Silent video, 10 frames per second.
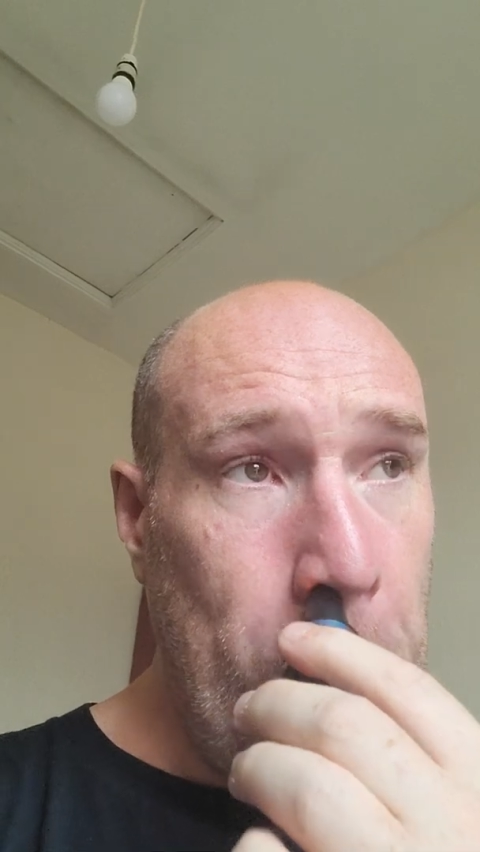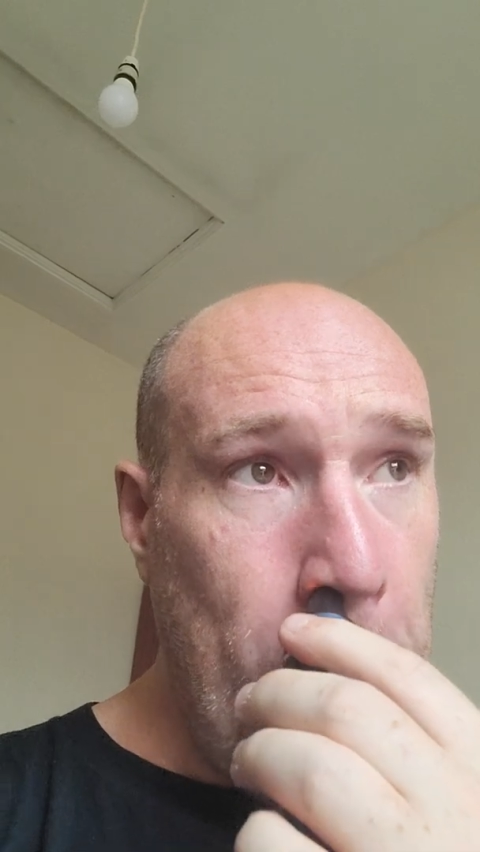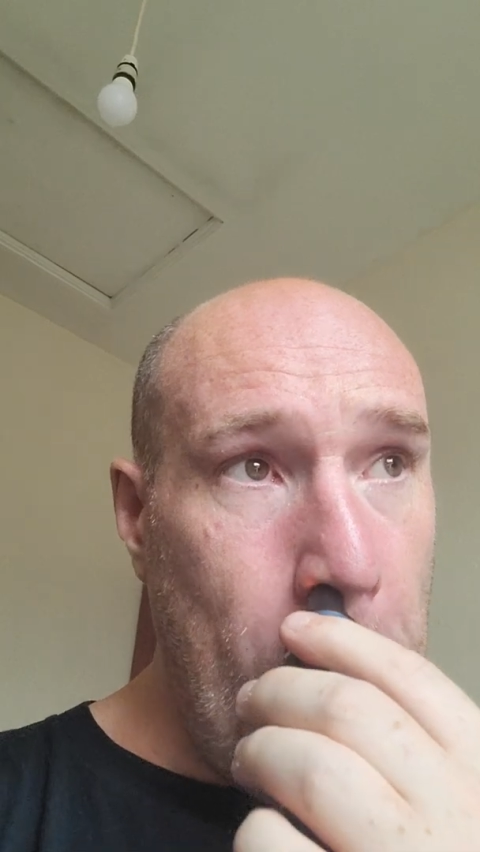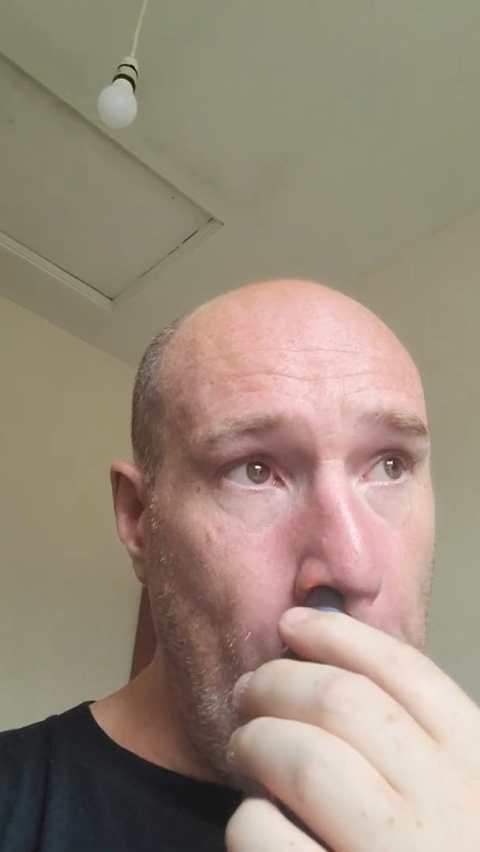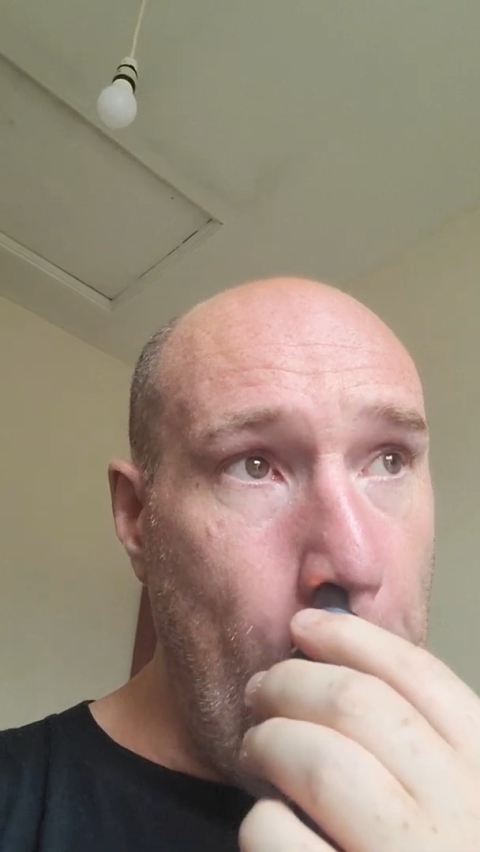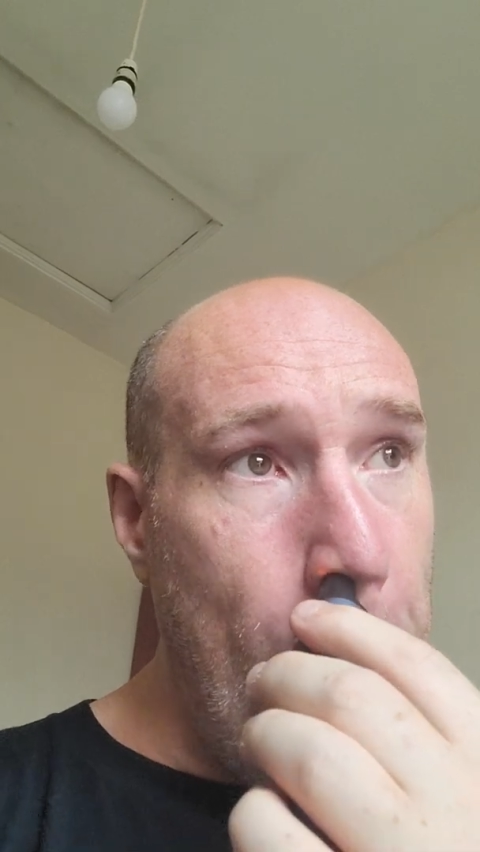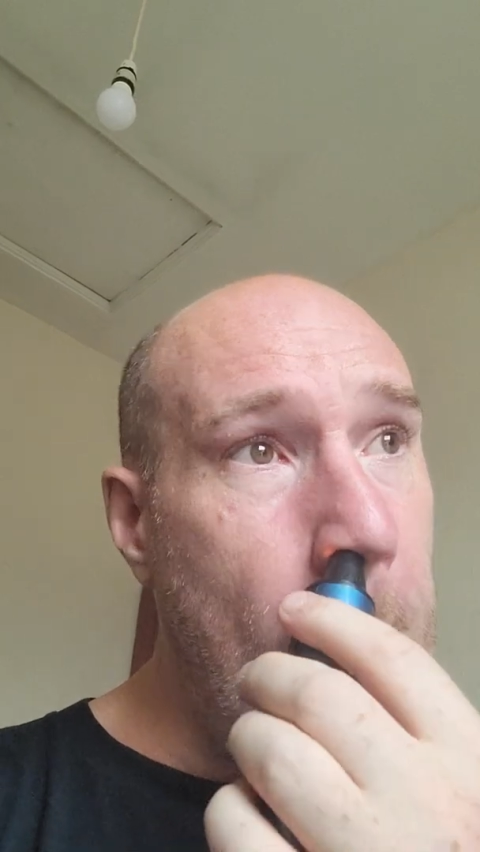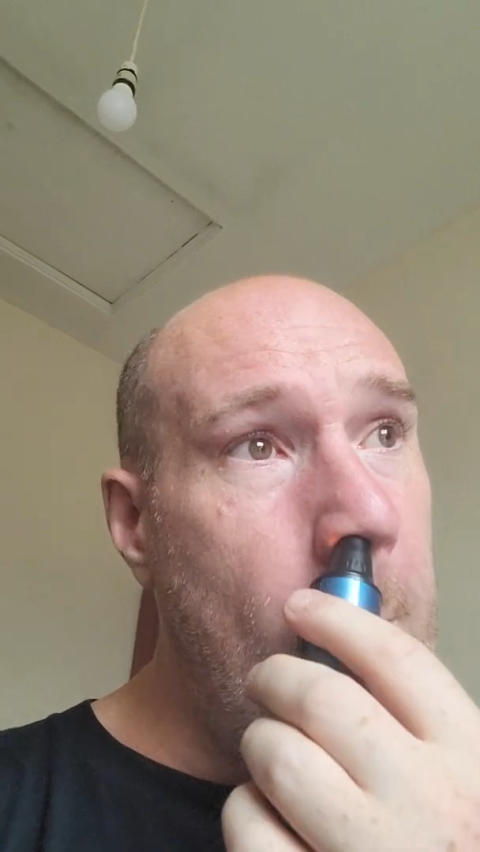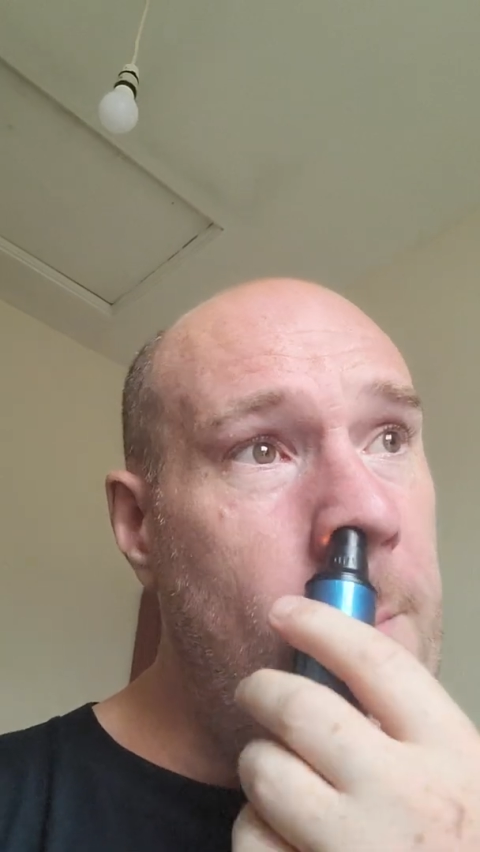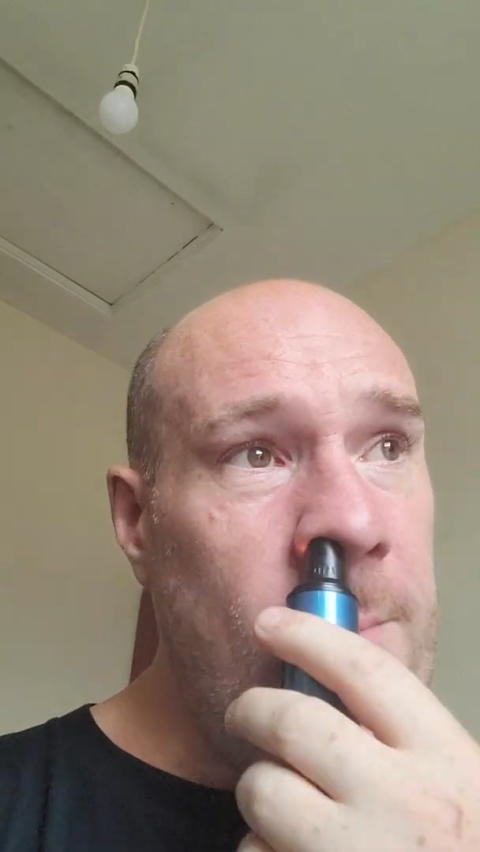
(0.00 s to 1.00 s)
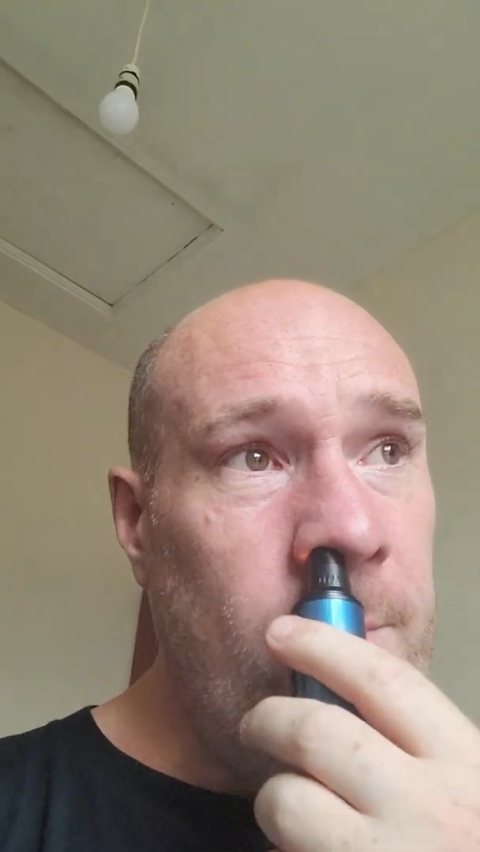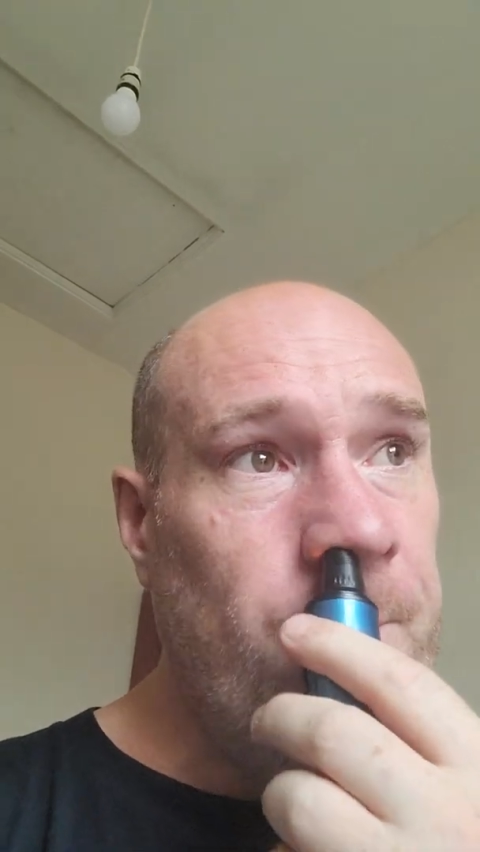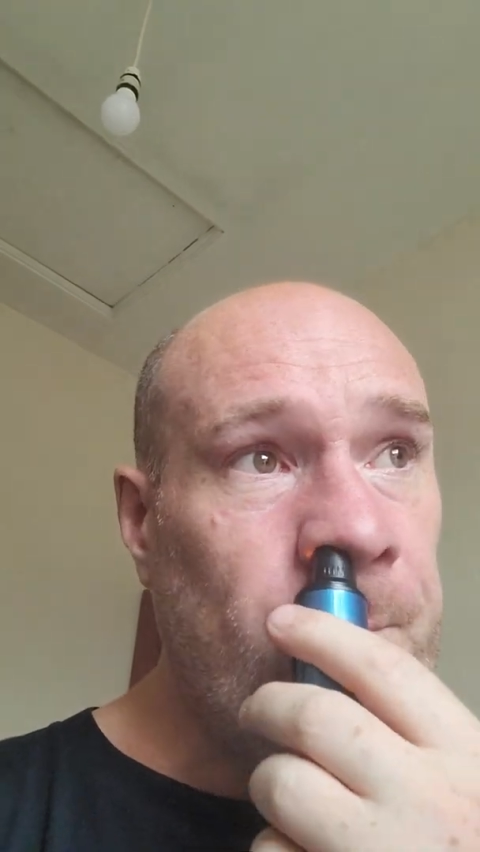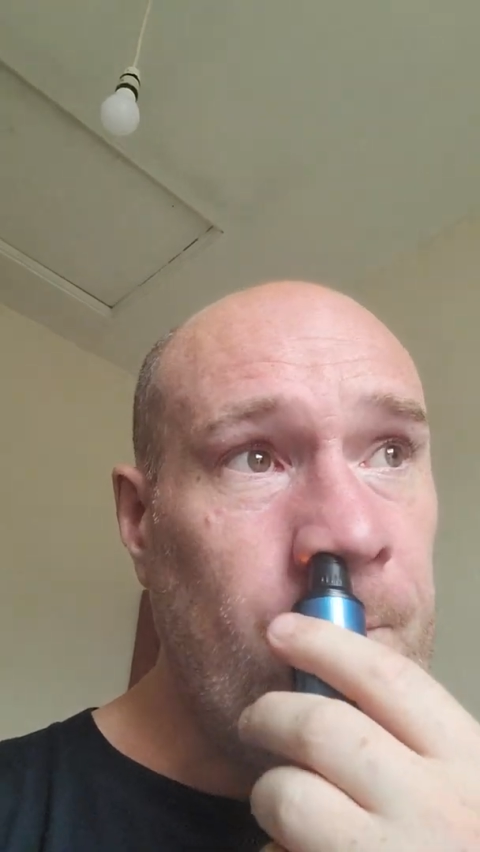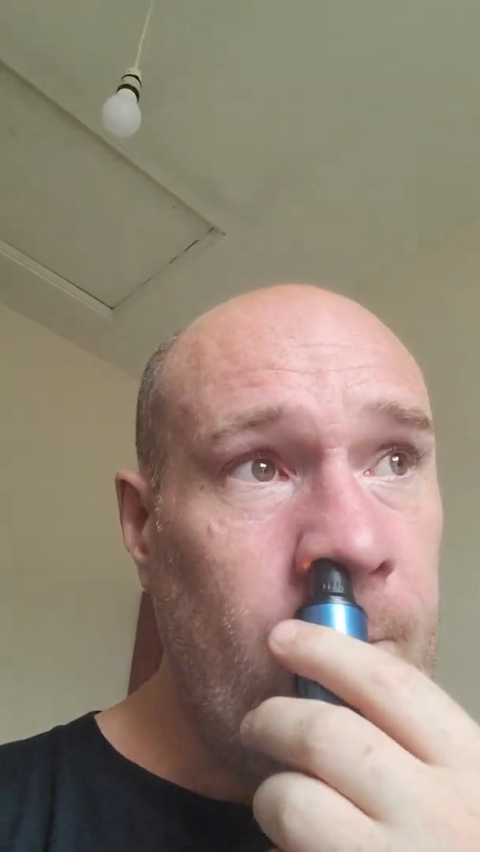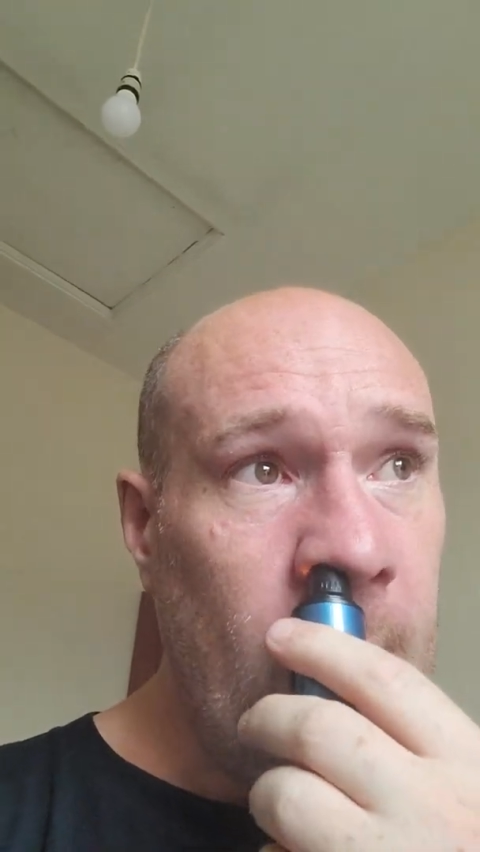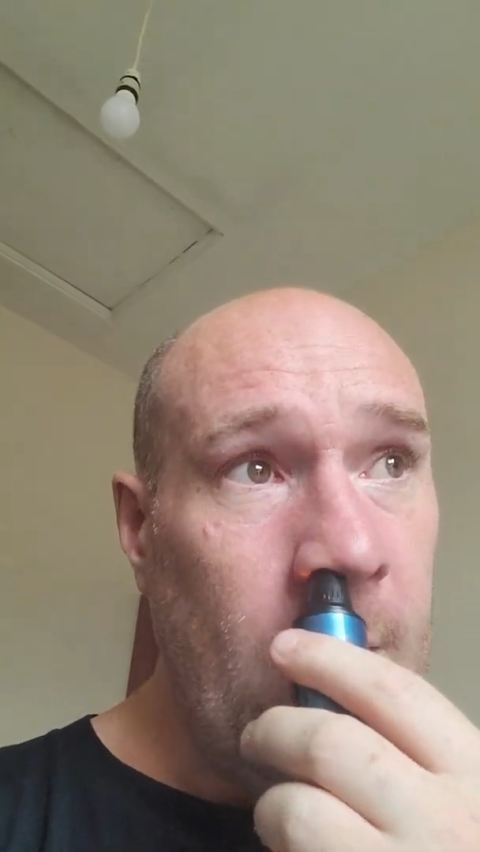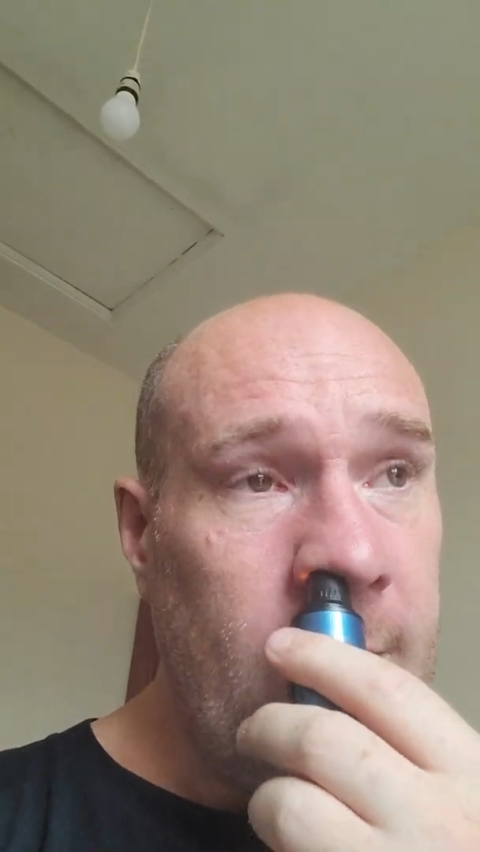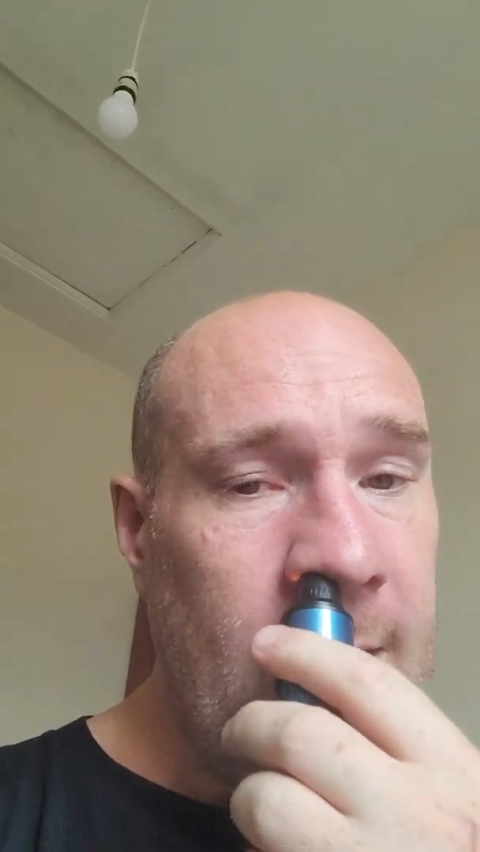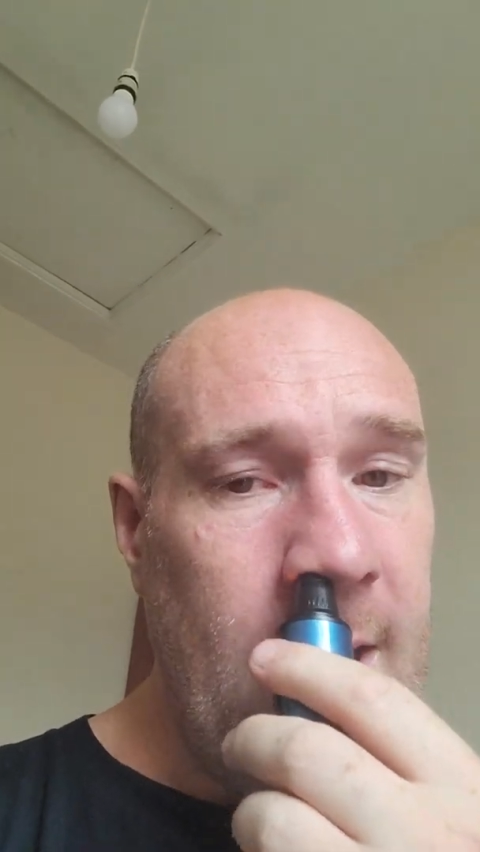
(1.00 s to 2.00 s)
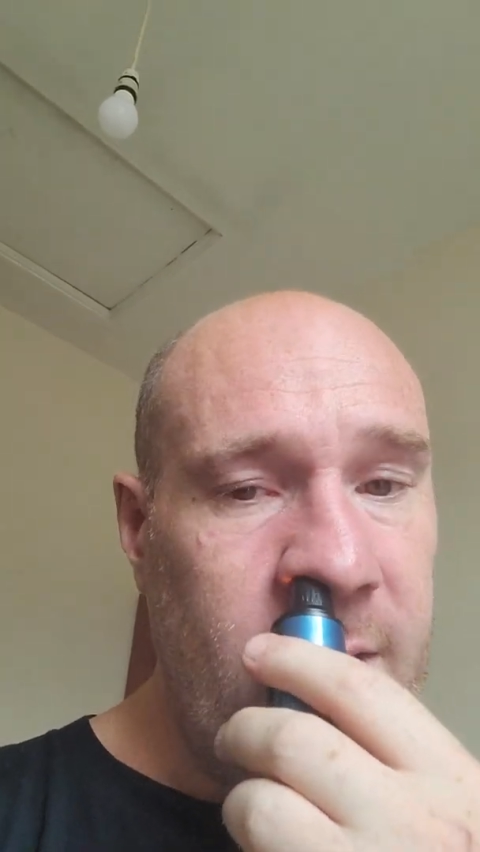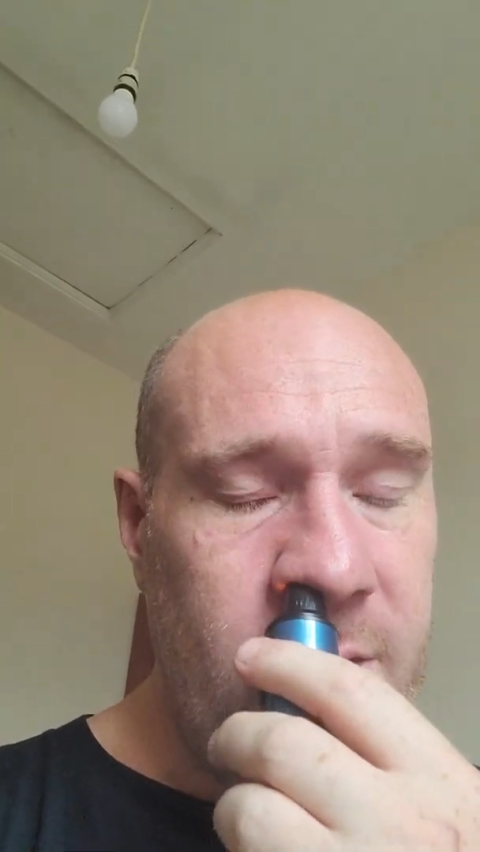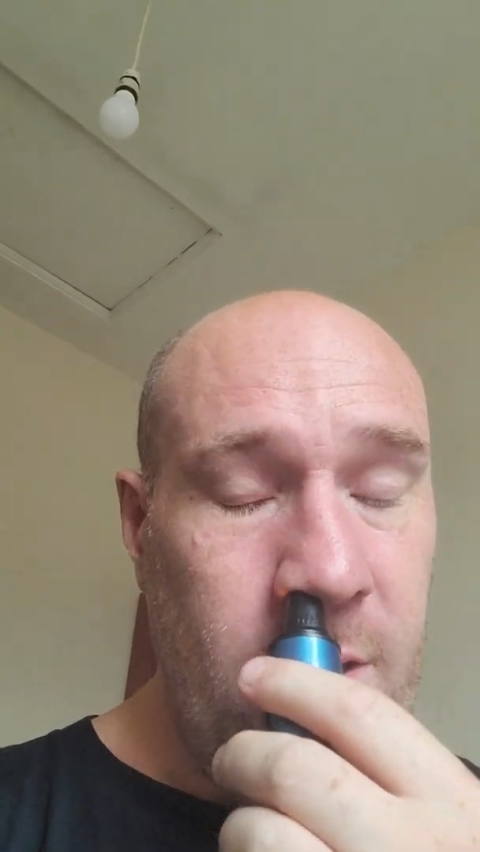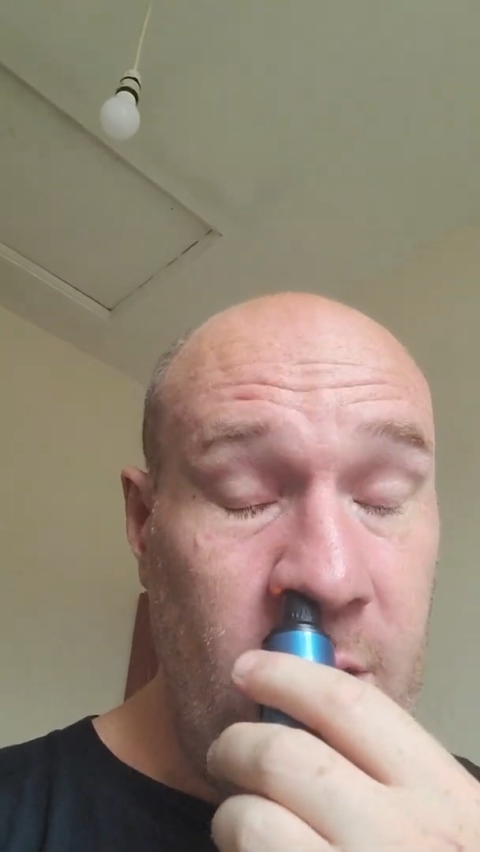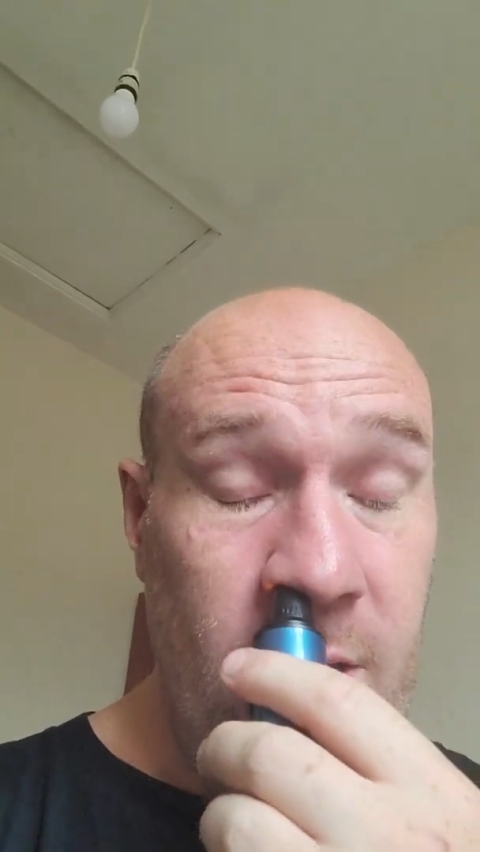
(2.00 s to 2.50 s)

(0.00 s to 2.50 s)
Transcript: to catch